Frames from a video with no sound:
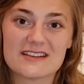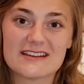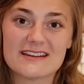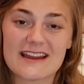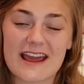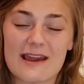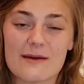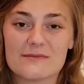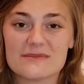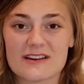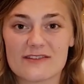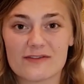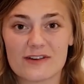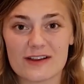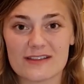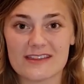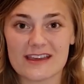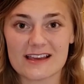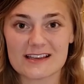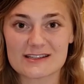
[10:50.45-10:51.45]
to name
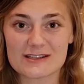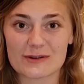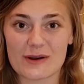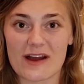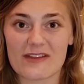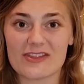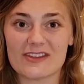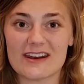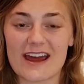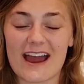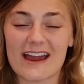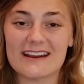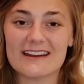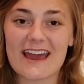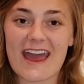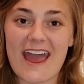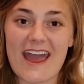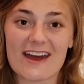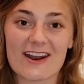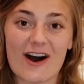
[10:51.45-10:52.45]
different things throughout the
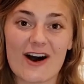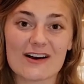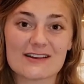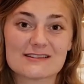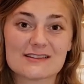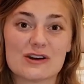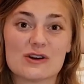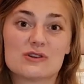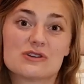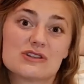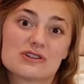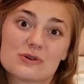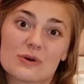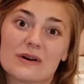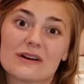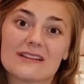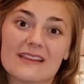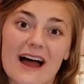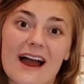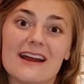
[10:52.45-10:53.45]
night. And also
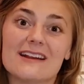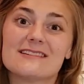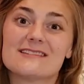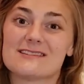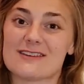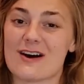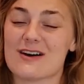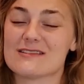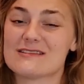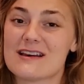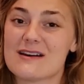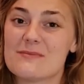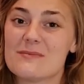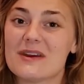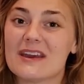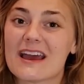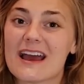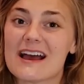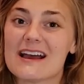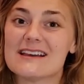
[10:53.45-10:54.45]
short line
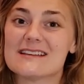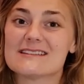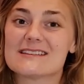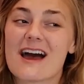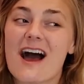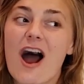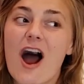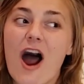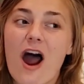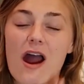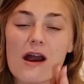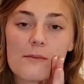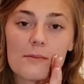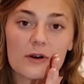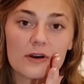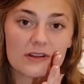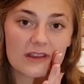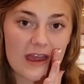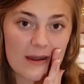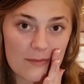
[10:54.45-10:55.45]
salsa, because our
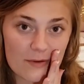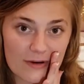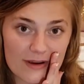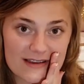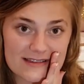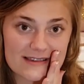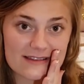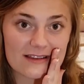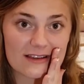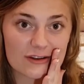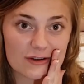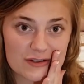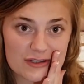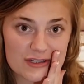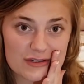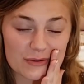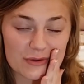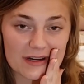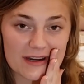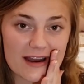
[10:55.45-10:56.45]
birthday boy is a
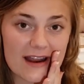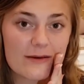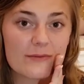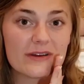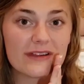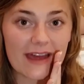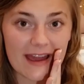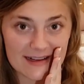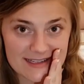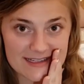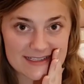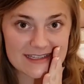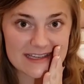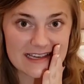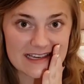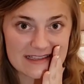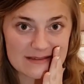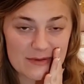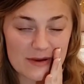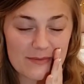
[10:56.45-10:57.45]
little short and we like to
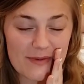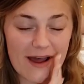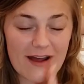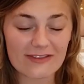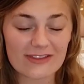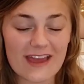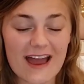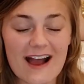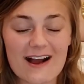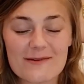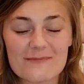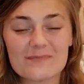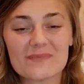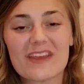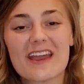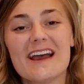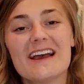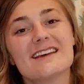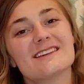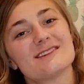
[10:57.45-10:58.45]
tease him about that.
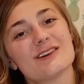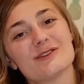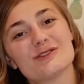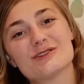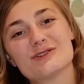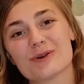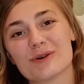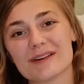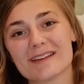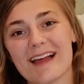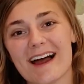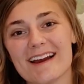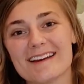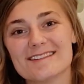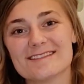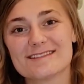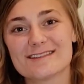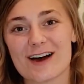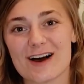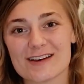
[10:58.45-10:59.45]
So short
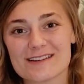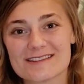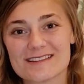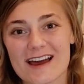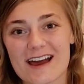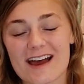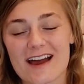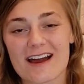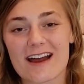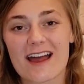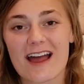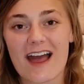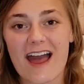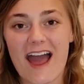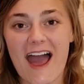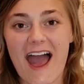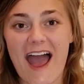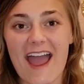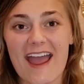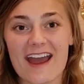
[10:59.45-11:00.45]
line salsa,
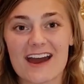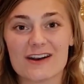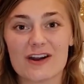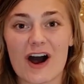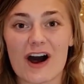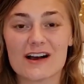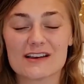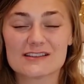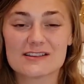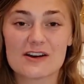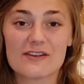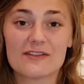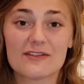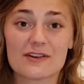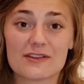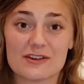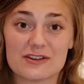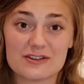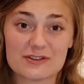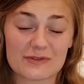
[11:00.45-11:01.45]
and also
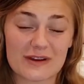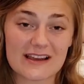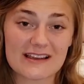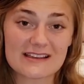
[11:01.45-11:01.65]
for the